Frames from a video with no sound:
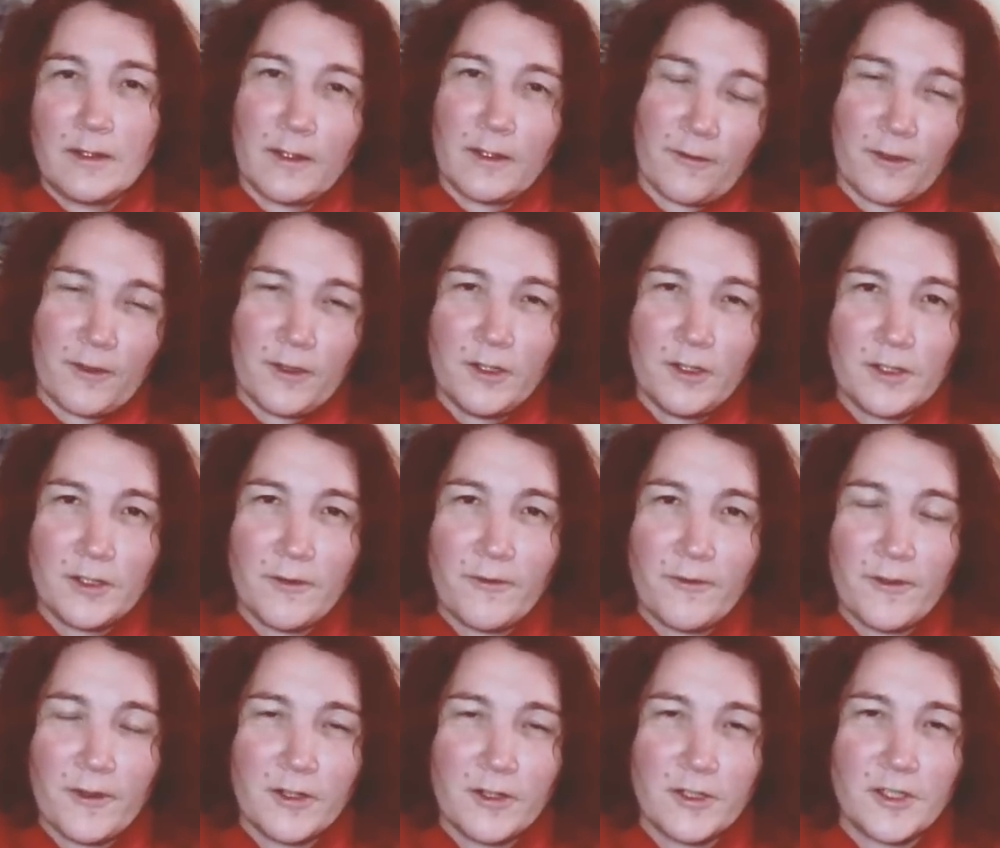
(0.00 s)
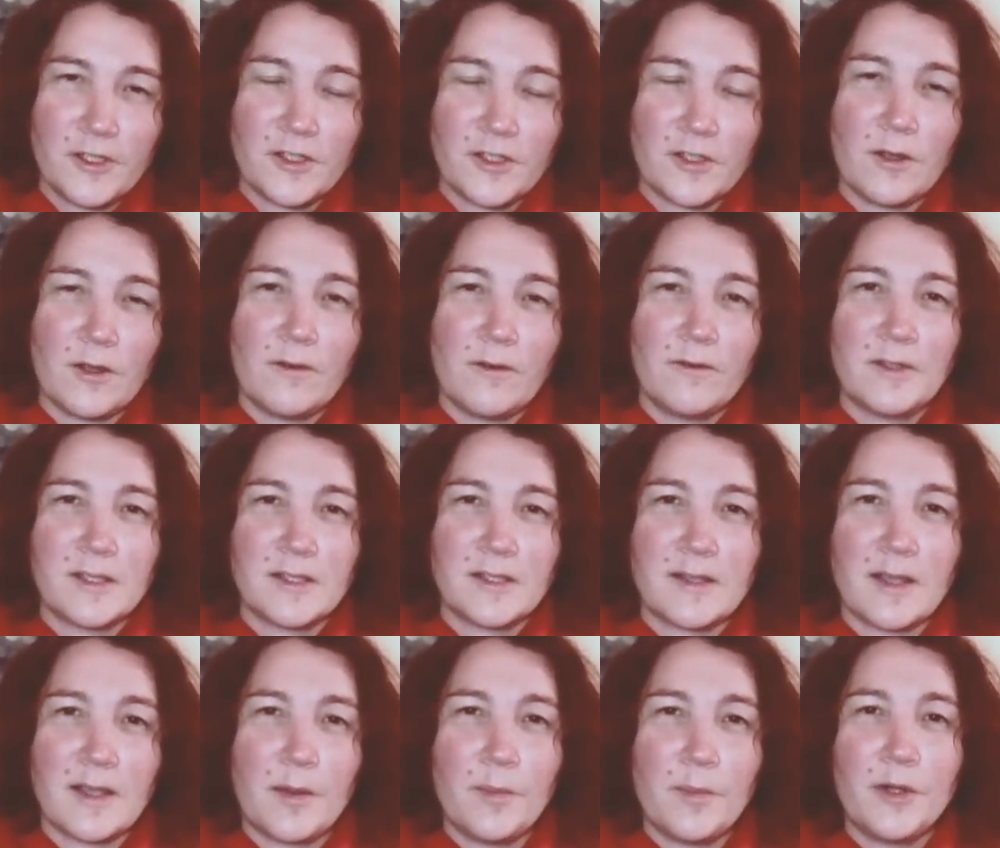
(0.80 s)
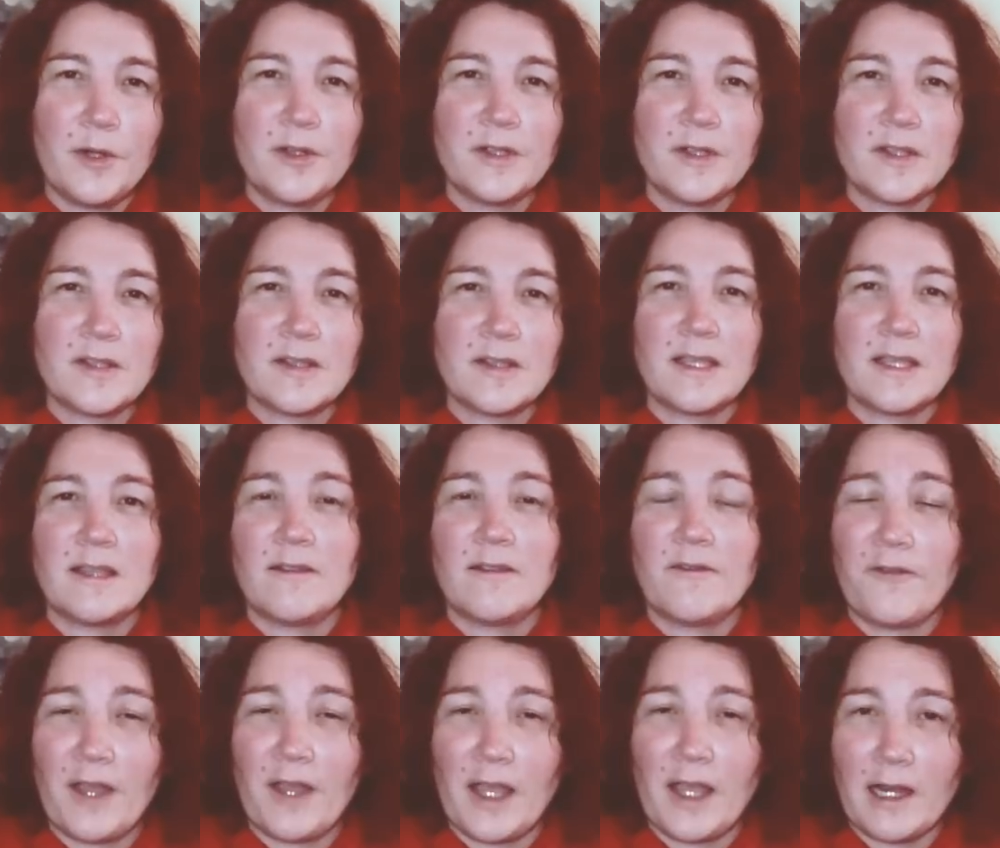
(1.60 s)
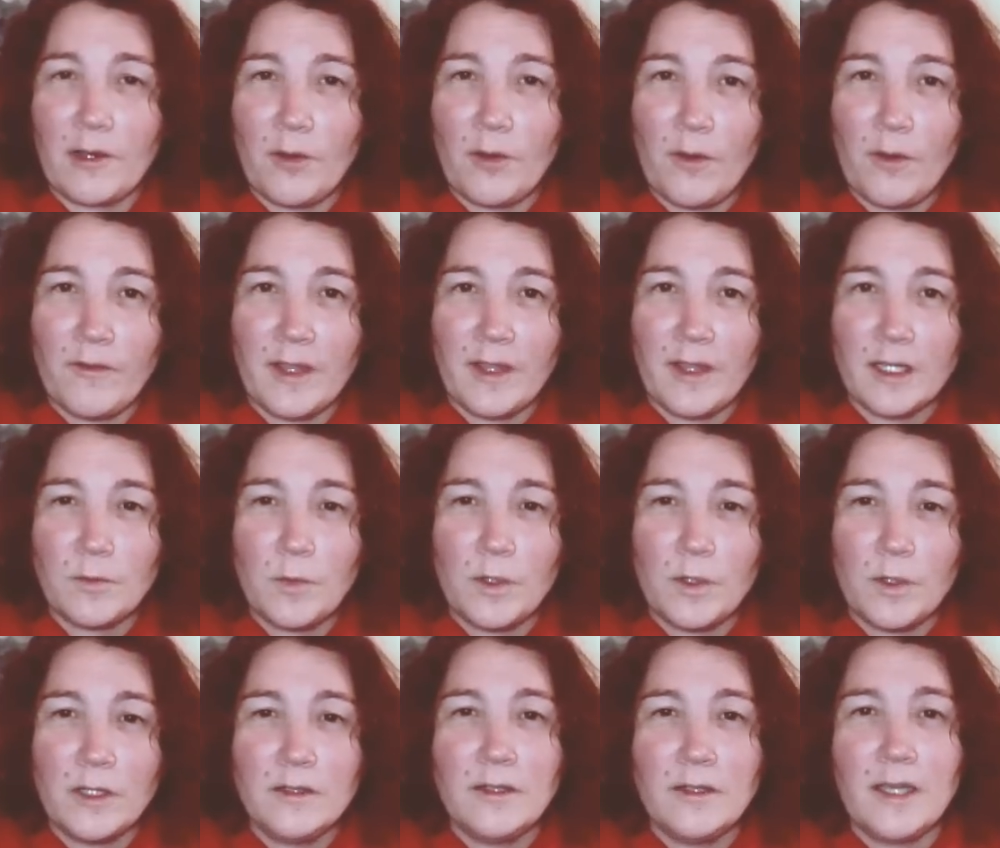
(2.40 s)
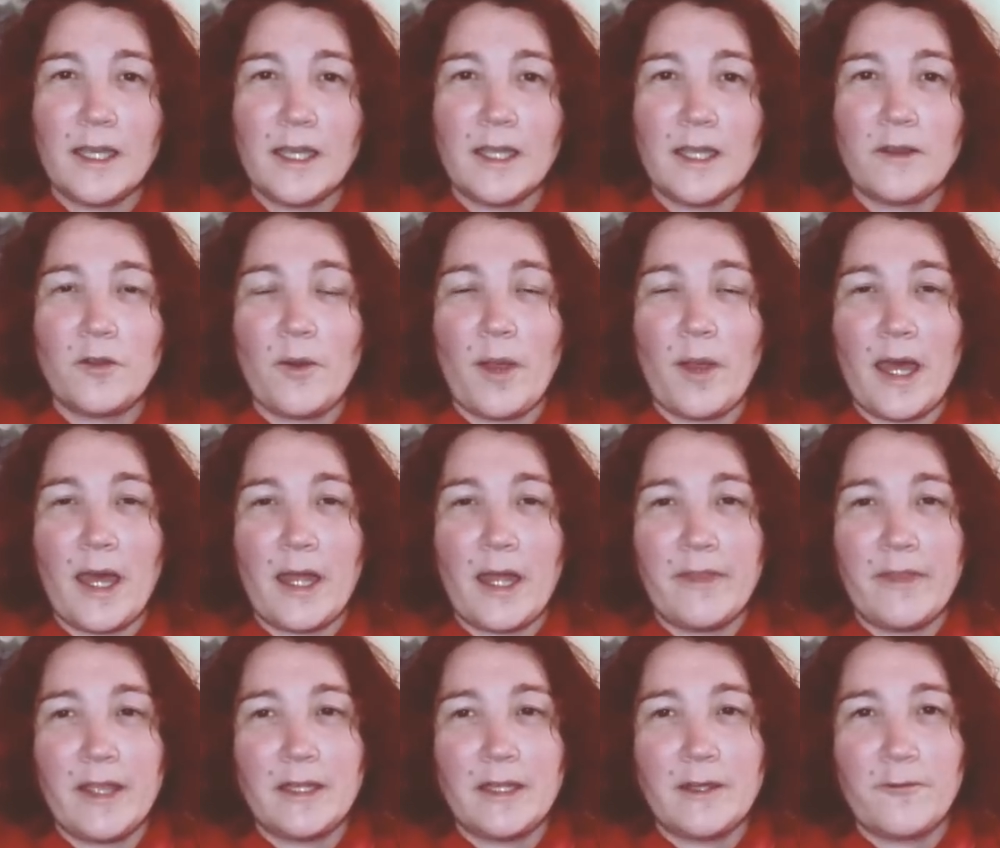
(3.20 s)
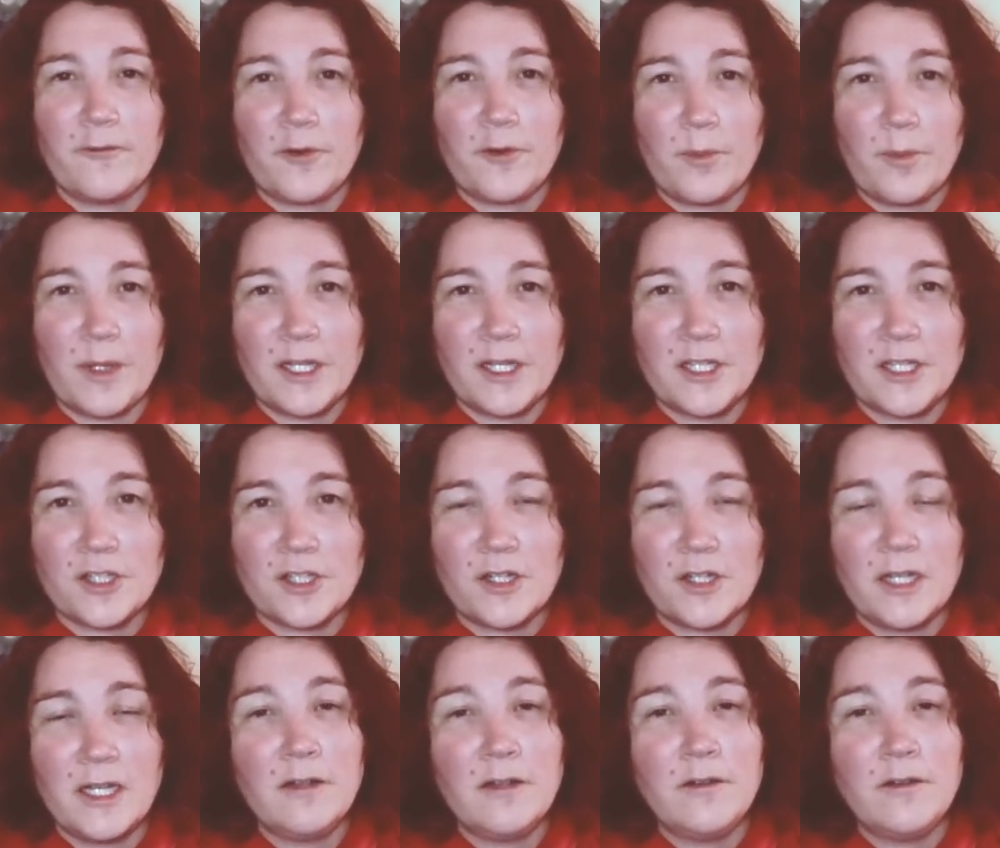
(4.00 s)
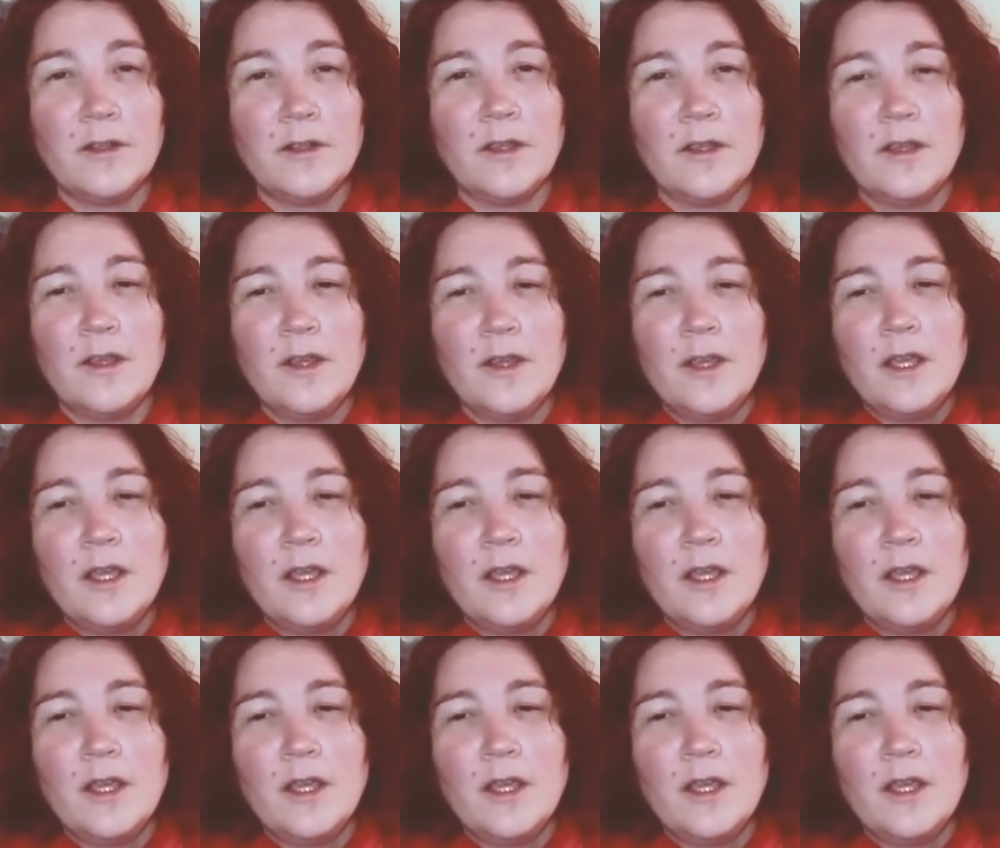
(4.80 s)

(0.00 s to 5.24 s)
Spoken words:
the 31st of December and see the value of that one, and you add that information here.